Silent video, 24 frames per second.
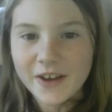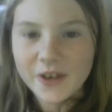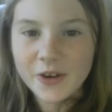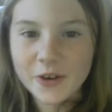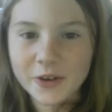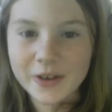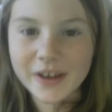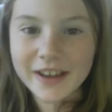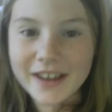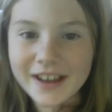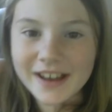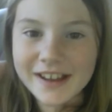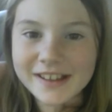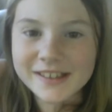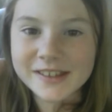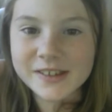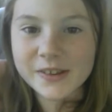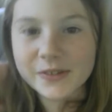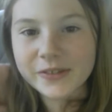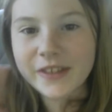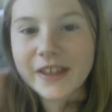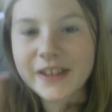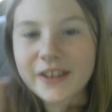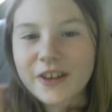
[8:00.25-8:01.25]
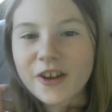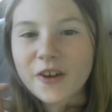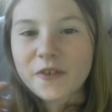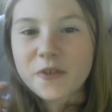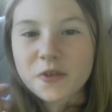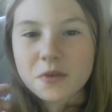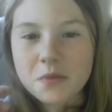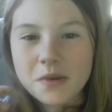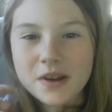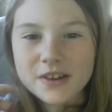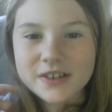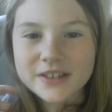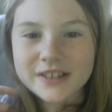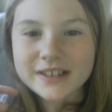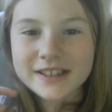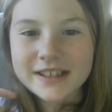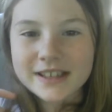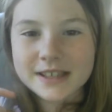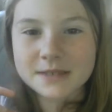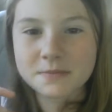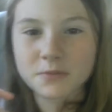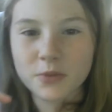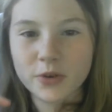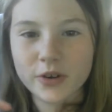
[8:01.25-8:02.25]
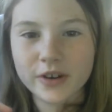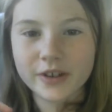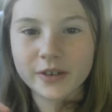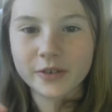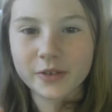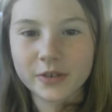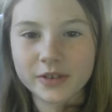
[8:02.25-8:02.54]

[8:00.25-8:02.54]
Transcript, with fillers: Okay guys, so thank y'all for watching this morning